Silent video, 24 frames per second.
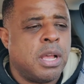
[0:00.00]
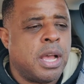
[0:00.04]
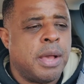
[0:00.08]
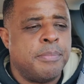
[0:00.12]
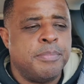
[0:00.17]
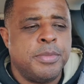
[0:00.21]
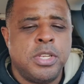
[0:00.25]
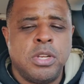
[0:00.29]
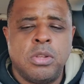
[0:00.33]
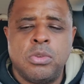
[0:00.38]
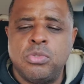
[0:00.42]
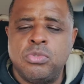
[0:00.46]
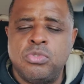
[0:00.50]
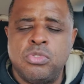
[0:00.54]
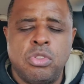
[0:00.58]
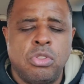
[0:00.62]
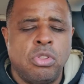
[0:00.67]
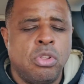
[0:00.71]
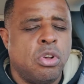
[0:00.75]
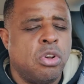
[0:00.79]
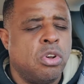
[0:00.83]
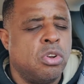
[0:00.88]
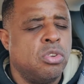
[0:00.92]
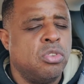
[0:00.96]
I'm in those
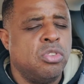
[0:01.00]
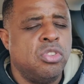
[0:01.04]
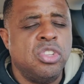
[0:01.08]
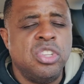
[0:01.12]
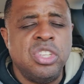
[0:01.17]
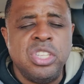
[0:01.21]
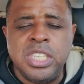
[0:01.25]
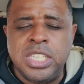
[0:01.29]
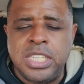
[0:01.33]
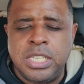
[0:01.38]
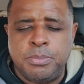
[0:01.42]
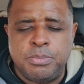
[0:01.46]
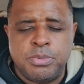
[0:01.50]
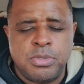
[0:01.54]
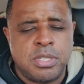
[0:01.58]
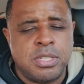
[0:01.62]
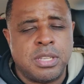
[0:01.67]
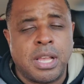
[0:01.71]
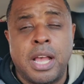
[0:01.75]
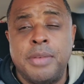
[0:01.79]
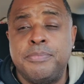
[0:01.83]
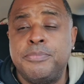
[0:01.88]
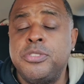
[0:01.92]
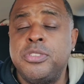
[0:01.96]
long
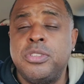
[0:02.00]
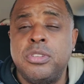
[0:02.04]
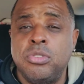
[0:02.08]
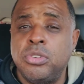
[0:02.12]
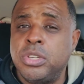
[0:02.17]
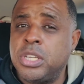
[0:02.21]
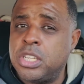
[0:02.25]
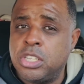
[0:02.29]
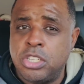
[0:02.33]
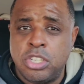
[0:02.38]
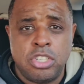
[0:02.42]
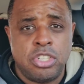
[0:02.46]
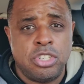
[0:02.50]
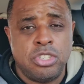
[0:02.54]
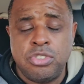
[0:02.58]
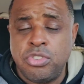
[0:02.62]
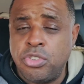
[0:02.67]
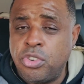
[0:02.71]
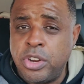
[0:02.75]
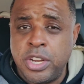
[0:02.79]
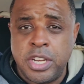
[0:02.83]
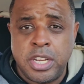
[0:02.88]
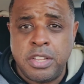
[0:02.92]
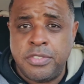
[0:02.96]
leaps. I'm still getting
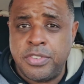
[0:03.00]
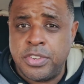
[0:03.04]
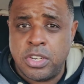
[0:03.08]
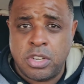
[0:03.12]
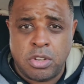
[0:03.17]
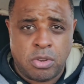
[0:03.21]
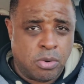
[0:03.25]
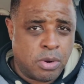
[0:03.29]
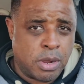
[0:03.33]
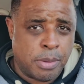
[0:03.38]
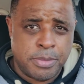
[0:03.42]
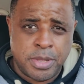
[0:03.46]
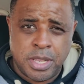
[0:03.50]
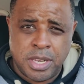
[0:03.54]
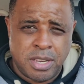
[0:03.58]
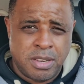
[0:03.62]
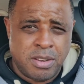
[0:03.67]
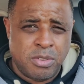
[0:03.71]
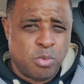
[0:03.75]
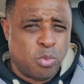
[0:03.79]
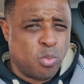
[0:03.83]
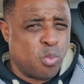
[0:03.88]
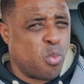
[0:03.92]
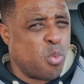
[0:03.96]
destroyed, even though I'm
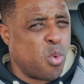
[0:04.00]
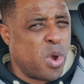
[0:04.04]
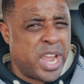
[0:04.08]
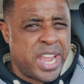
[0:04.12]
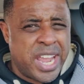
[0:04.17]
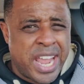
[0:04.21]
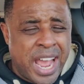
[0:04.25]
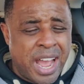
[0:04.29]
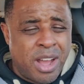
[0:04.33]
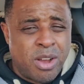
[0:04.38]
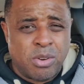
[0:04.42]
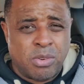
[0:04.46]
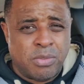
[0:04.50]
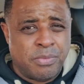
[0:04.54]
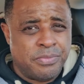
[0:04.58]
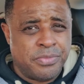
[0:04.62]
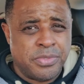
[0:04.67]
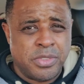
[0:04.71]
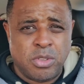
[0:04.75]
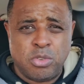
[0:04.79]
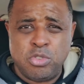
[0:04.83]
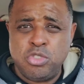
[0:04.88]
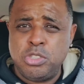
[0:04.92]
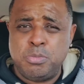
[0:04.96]
in way out.
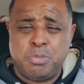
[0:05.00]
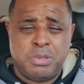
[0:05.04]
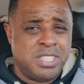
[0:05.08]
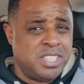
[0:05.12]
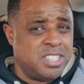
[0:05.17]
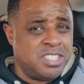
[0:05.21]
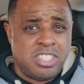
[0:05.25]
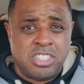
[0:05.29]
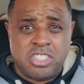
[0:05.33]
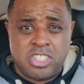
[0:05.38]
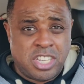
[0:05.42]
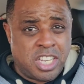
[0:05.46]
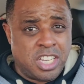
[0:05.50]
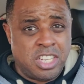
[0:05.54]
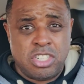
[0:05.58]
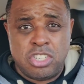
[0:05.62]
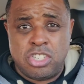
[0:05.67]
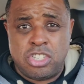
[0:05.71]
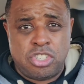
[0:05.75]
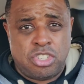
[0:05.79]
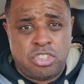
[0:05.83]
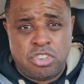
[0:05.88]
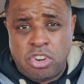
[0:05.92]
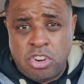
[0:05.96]
Those positions are
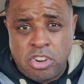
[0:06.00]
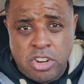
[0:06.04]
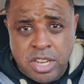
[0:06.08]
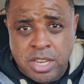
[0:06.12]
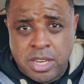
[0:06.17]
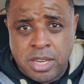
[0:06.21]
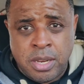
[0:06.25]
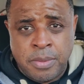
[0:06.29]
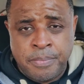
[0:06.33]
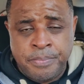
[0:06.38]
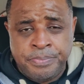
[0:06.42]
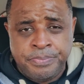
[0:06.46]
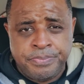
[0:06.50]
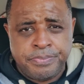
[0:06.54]
getting destroyed.